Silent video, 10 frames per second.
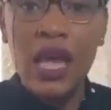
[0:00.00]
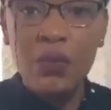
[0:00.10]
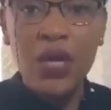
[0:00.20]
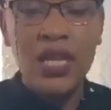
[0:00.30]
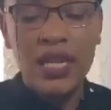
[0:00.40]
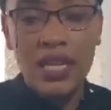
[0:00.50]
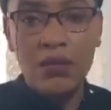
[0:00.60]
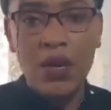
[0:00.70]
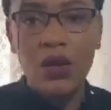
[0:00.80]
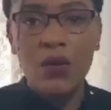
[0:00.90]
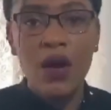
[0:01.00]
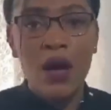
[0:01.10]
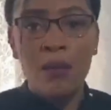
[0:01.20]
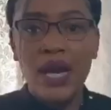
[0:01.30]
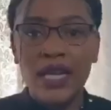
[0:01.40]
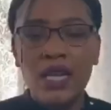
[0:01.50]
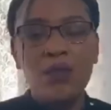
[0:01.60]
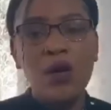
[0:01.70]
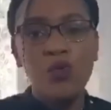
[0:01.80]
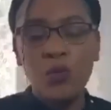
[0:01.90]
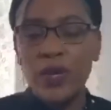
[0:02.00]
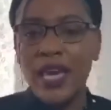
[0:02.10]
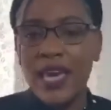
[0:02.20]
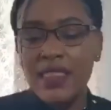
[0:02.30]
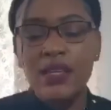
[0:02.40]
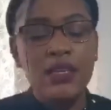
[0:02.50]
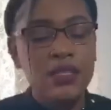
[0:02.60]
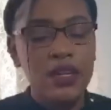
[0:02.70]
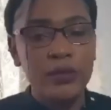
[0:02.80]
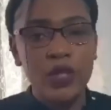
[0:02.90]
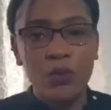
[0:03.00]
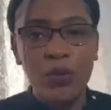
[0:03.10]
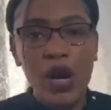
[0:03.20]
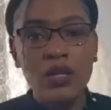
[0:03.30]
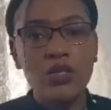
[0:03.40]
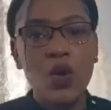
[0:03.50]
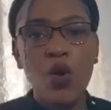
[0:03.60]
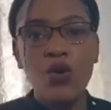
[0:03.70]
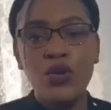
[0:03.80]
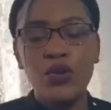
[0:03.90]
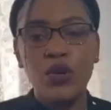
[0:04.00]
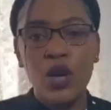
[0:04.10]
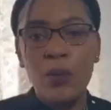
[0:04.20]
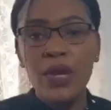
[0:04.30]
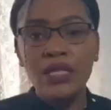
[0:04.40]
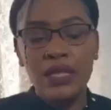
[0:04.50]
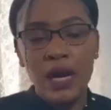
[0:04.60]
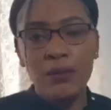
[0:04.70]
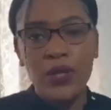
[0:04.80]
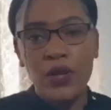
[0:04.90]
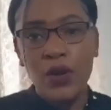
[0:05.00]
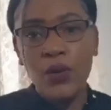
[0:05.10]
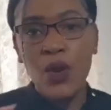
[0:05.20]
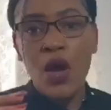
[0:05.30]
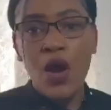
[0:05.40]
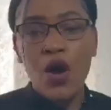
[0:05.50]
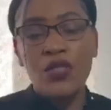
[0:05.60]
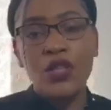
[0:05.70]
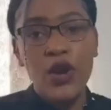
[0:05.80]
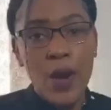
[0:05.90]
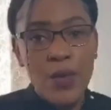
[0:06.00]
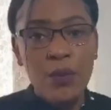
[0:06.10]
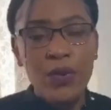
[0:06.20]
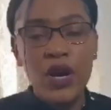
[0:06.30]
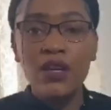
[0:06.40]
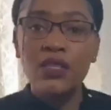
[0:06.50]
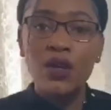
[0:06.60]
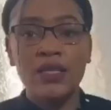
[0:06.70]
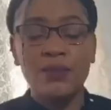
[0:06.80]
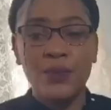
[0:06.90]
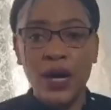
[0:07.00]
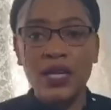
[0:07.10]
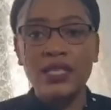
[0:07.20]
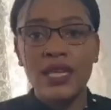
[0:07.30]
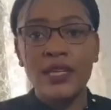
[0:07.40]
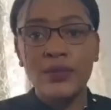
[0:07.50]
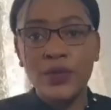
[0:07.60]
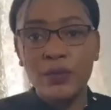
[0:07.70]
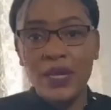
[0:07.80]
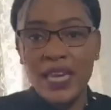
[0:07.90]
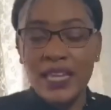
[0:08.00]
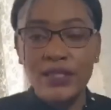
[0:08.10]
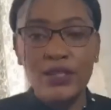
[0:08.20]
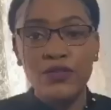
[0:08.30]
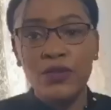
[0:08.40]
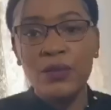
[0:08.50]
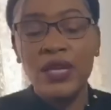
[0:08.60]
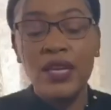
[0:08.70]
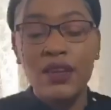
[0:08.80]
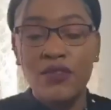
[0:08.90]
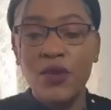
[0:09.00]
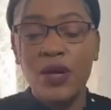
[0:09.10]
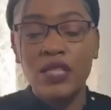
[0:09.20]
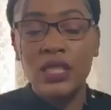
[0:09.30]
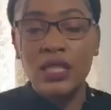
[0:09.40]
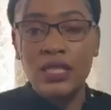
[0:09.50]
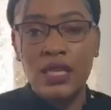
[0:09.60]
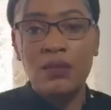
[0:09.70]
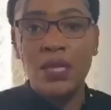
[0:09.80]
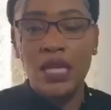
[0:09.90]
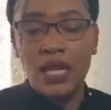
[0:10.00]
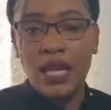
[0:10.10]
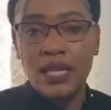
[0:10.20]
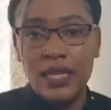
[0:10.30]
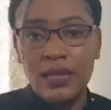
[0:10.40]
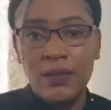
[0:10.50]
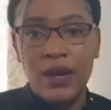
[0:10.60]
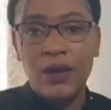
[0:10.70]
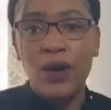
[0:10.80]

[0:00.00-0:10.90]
me an email. My email will be in the description box, or you can comment down below on the comment box. But it would be easier for me if you actually send me an email,